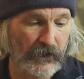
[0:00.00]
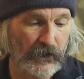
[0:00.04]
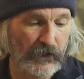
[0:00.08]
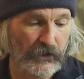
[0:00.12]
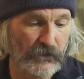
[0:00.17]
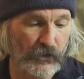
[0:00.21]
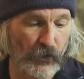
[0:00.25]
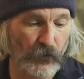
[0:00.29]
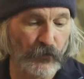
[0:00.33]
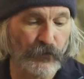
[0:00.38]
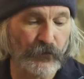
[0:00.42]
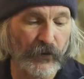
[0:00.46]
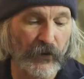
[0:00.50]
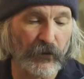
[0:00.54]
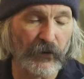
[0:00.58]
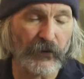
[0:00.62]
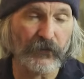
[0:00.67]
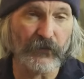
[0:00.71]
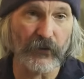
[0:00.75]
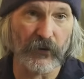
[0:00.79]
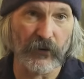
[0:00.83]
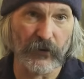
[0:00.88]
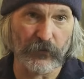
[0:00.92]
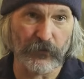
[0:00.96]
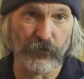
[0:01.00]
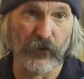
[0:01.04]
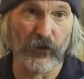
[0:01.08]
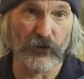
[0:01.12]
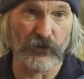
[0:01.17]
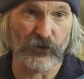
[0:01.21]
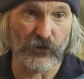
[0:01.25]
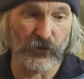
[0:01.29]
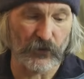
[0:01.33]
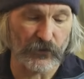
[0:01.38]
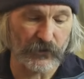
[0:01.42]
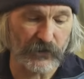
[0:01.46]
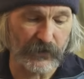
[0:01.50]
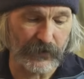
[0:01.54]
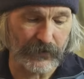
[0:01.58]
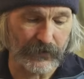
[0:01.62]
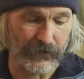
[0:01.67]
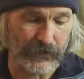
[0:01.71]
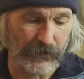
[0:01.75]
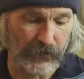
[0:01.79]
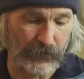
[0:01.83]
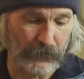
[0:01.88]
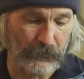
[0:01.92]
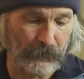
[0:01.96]
So very, very functional
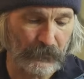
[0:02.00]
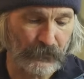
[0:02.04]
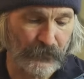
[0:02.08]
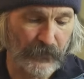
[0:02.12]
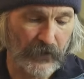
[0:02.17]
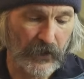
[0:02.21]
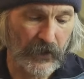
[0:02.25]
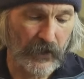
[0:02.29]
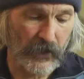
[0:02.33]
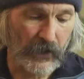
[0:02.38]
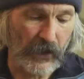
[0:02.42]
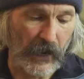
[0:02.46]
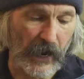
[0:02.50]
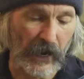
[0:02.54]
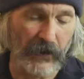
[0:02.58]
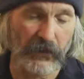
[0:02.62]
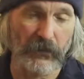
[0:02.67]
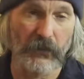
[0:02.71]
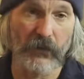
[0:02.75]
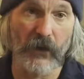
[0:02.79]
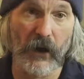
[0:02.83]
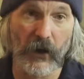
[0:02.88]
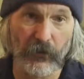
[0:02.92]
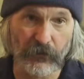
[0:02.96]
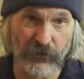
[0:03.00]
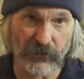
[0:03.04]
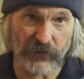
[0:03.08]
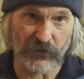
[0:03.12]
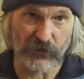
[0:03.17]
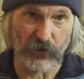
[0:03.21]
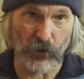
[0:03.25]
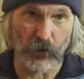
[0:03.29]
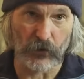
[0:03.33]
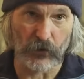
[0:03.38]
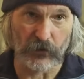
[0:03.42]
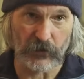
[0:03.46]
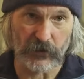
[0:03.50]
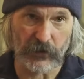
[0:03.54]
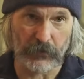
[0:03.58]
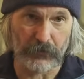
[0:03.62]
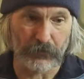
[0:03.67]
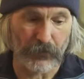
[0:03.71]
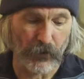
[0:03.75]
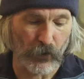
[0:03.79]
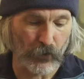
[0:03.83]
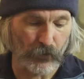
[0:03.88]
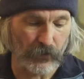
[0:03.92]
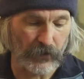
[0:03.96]
system. I love the solar
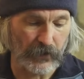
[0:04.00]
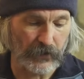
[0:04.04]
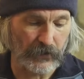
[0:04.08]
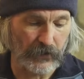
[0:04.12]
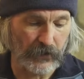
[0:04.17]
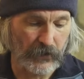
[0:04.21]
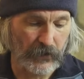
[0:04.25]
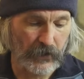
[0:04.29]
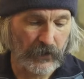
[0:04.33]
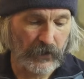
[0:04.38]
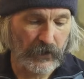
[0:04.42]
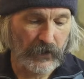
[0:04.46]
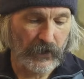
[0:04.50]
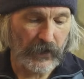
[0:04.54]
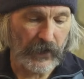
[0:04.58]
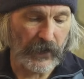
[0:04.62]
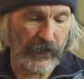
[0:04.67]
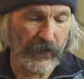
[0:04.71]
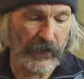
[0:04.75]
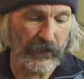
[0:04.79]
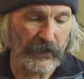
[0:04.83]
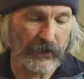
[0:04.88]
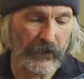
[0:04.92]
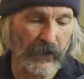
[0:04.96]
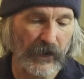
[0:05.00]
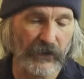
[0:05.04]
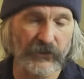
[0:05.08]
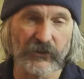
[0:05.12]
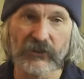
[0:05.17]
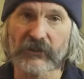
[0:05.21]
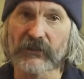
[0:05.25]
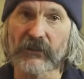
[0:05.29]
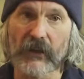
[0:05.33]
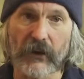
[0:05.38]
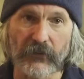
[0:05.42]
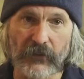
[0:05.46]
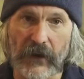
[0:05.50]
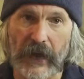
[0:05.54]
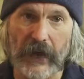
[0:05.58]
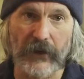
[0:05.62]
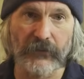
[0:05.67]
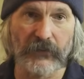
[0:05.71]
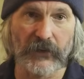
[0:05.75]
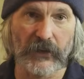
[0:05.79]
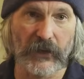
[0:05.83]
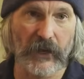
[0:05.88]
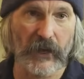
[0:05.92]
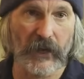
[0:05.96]
component, and I just love
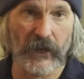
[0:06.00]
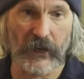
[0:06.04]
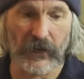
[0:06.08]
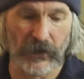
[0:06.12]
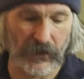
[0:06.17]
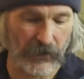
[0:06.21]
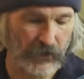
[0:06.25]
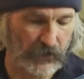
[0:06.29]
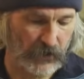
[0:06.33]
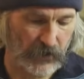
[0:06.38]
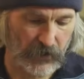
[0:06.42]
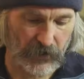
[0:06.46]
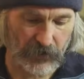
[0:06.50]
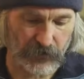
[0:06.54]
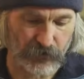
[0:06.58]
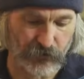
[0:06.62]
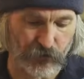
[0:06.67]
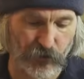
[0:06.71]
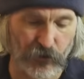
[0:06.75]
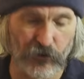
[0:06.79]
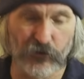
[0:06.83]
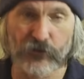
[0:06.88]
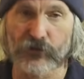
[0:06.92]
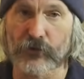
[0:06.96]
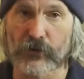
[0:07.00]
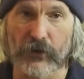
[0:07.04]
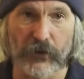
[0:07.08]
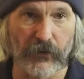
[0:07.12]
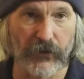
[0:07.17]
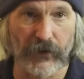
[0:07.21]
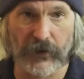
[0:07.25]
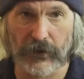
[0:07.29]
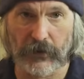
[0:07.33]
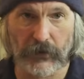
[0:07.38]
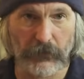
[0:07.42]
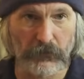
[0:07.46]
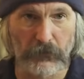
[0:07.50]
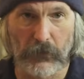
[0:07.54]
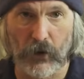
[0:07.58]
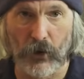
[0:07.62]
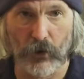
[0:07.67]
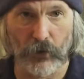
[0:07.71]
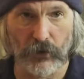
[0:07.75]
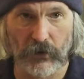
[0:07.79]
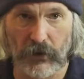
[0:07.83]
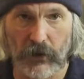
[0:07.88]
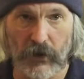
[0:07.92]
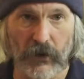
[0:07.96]
having a tertiary
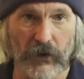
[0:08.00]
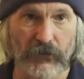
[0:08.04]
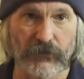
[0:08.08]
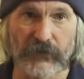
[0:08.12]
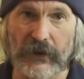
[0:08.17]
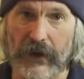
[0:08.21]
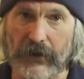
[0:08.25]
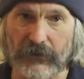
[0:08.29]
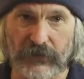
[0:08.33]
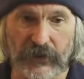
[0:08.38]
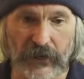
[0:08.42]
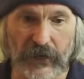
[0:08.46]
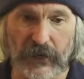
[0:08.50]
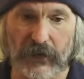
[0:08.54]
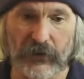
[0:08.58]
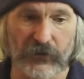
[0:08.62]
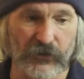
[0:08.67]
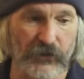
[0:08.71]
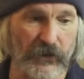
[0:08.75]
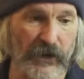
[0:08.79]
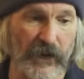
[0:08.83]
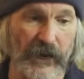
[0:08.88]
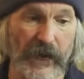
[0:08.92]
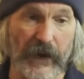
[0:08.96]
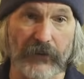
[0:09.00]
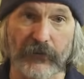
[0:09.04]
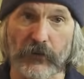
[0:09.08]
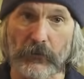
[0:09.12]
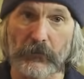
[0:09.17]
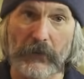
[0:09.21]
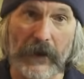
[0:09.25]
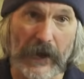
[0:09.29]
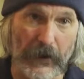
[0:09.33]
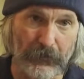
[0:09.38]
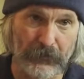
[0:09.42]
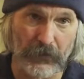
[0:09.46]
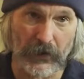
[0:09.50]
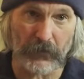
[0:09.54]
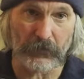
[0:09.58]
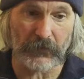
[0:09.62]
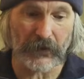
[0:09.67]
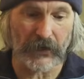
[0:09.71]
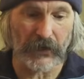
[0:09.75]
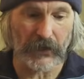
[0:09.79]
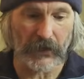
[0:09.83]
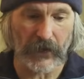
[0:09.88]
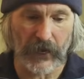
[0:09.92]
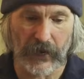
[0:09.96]
mode of navigation. I have a map on
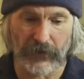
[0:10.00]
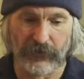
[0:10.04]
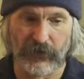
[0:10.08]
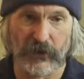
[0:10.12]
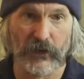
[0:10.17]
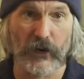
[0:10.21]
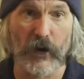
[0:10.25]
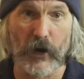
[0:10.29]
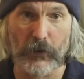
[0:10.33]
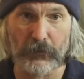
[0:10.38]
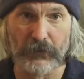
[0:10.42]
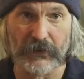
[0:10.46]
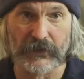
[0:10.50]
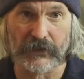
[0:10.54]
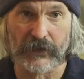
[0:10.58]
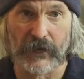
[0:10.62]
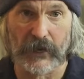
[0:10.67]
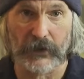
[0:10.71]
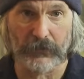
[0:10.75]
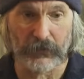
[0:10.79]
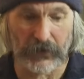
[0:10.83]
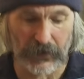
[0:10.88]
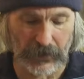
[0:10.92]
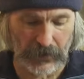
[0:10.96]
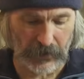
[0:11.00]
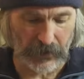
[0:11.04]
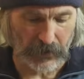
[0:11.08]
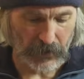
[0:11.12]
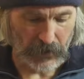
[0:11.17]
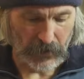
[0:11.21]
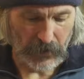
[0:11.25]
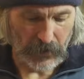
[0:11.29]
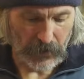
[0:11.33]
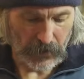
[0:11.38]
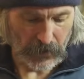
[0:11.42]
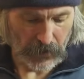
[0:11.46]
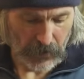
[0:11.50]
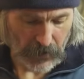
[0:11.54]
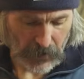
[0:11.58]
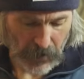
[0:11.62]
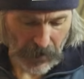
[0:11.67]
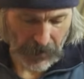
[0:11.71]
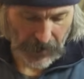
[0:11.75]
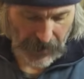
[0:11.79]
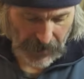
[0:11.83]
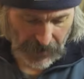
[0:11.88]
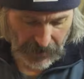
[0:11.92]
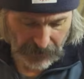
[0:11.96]
me, I have a compass on me,
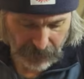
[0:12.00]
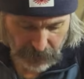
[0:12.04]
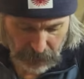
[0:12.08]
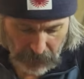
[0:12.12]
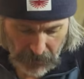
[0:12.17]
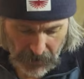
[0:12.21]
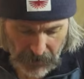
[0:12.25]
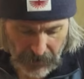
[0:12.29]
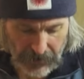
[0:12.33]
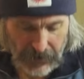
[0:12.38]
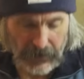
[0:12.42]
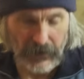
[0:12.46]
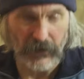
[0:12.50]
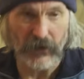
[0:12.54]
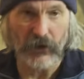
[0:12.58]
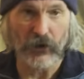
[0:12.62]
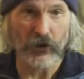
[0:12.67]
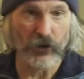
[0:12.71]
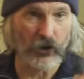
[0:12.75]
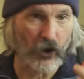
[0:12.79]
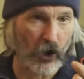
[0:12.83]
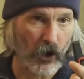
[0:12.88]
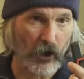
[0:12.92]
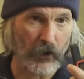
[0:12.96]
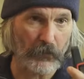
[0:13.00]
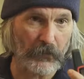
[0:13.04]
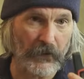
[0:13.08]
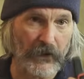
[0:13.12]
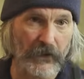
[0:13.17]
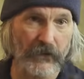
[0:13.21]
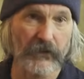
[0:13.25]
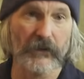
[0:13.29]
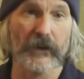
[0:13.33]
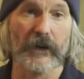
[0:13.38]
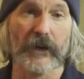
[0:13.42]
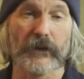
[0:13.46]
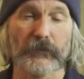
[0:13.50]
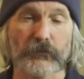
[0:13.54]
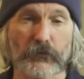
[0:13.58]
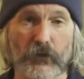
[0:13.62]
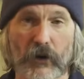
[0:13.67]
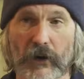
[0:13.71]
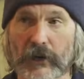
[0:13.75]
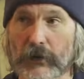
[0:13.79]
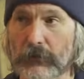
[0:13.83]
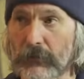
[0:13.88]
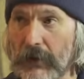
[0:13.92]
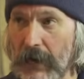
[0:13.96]
I have my Garmin that I'm
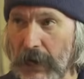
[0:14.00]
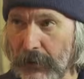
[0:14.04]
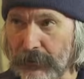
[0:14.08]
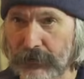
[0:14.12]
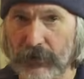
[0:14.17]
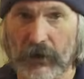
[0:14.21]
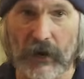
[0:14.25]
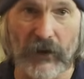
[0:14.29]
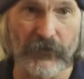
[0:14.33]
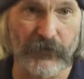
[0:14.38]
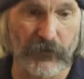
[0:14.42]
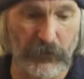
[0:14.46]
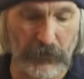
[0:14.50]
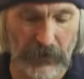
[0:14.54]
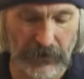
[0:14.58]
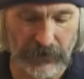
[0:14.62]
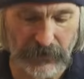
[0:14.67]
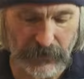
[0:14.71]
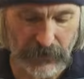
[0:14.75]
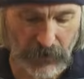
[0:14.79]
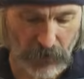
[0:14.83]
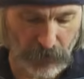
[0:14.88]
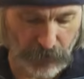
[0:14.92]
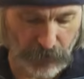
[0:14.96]
running maps off of my cell